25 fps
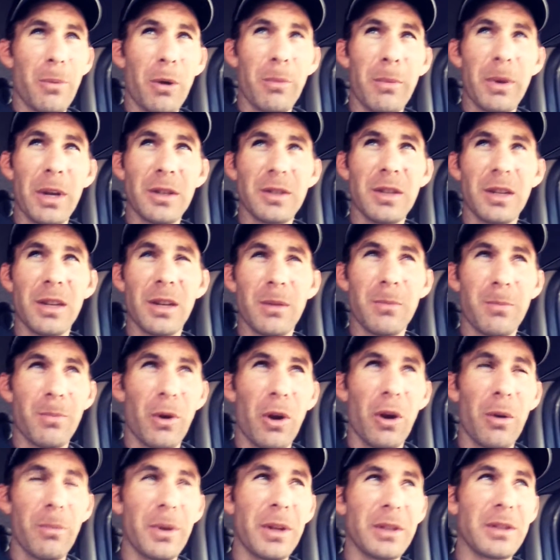permission and
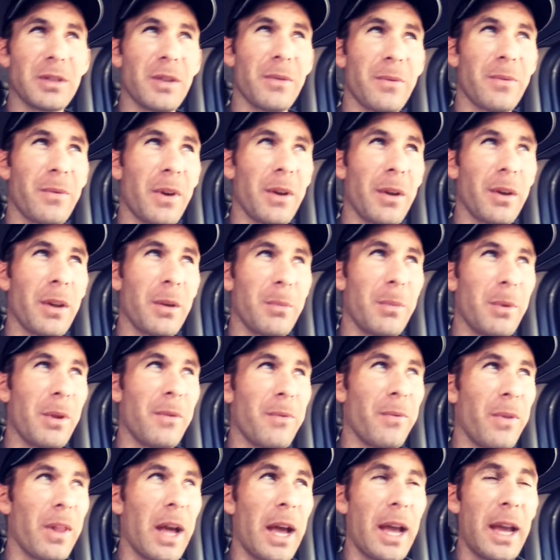permits if I'm going to
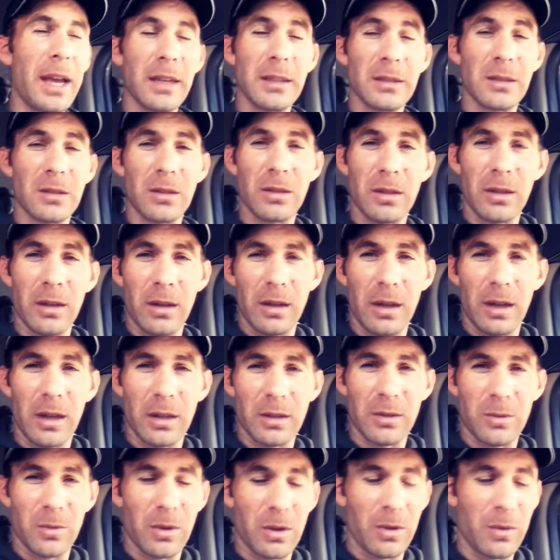be flying in certain
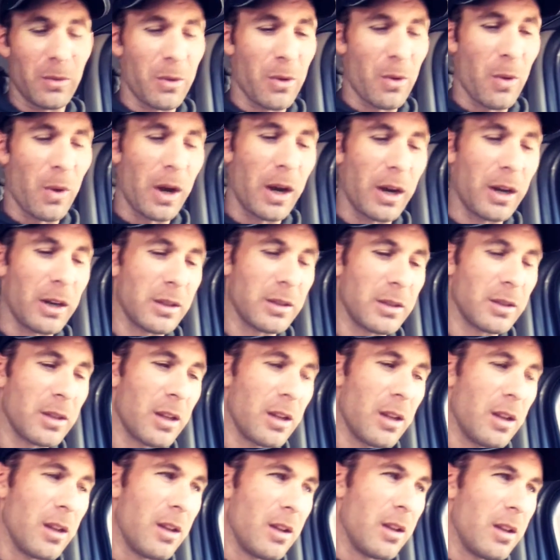areas where it requires
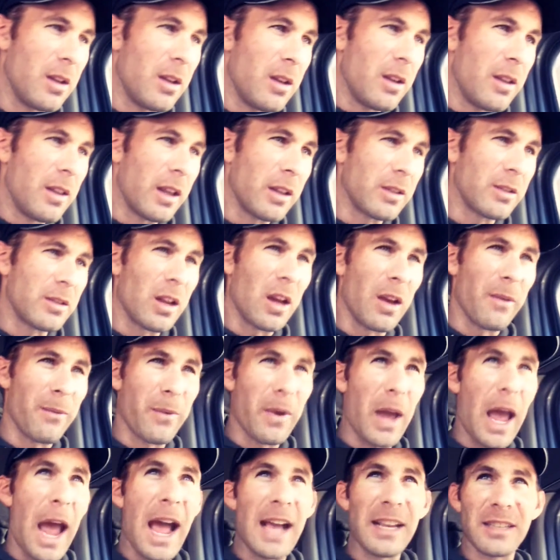that stuff.
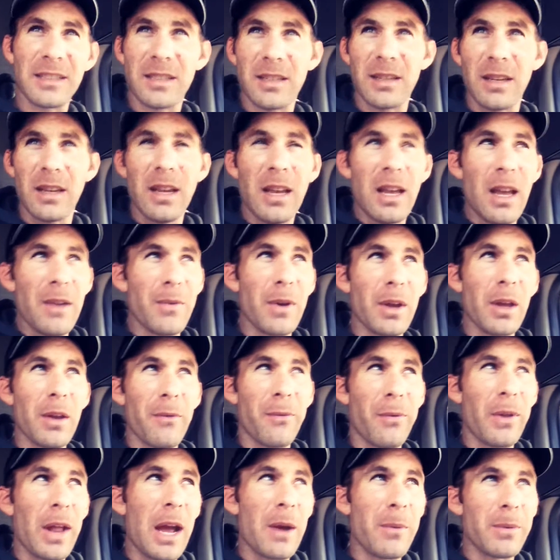Ask if I'm going
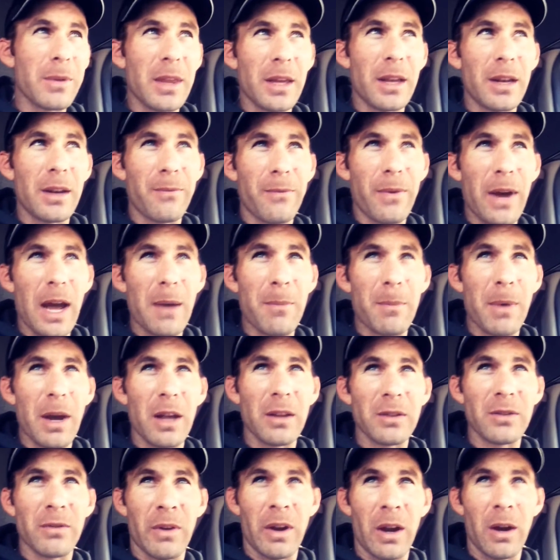to fly within 5
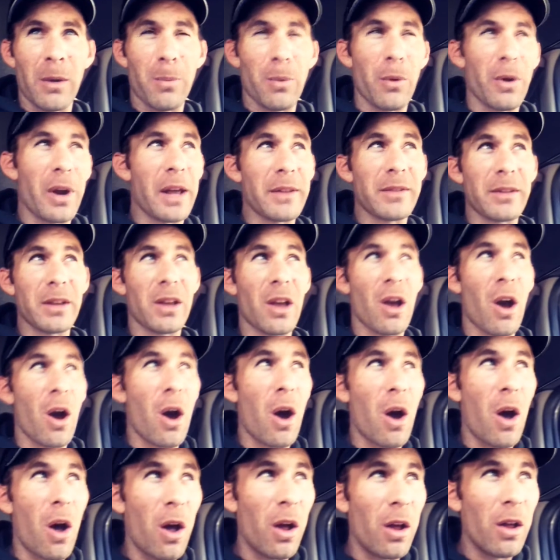miles of an airport, I have to
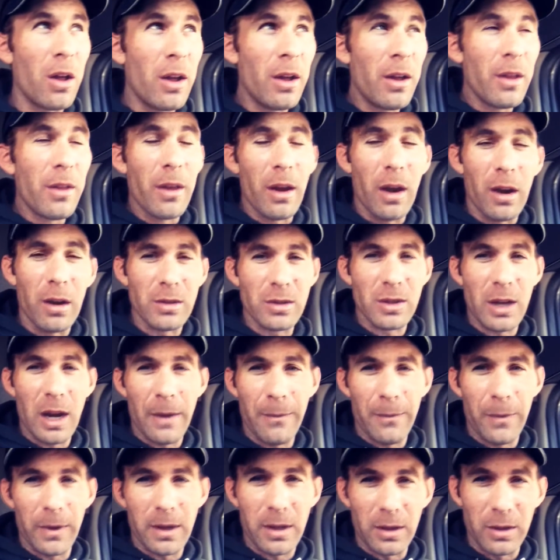call air
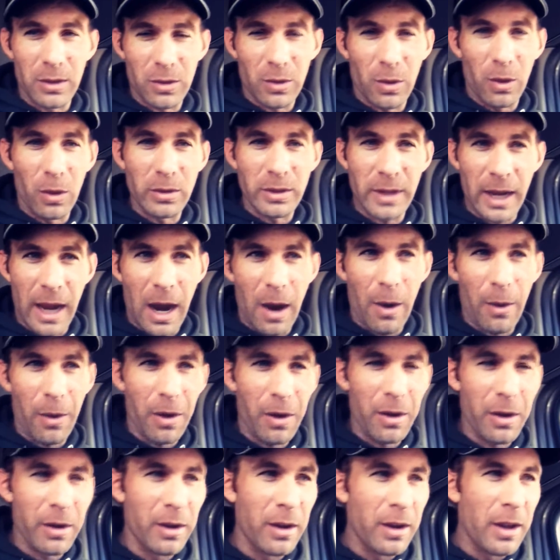traffic control
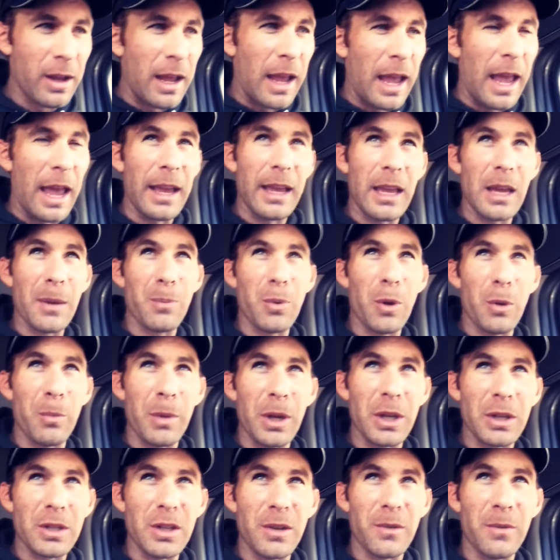tower and get
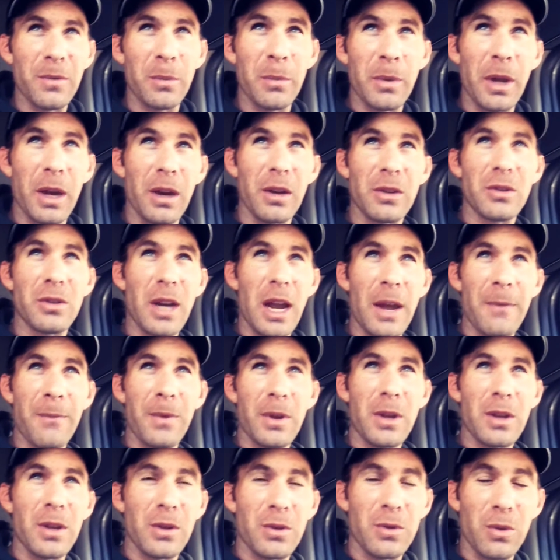permission from the air
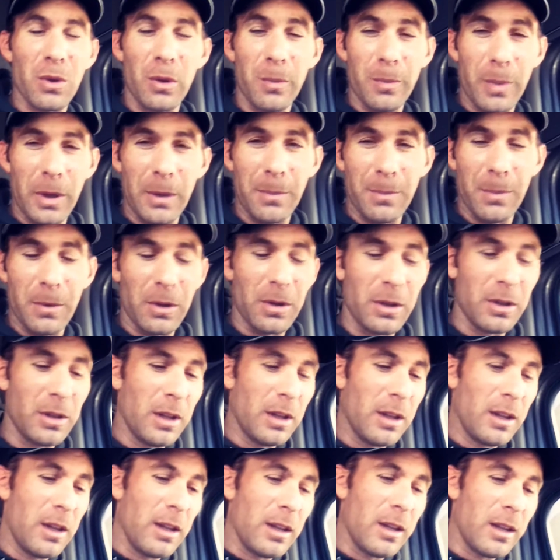traffic control people.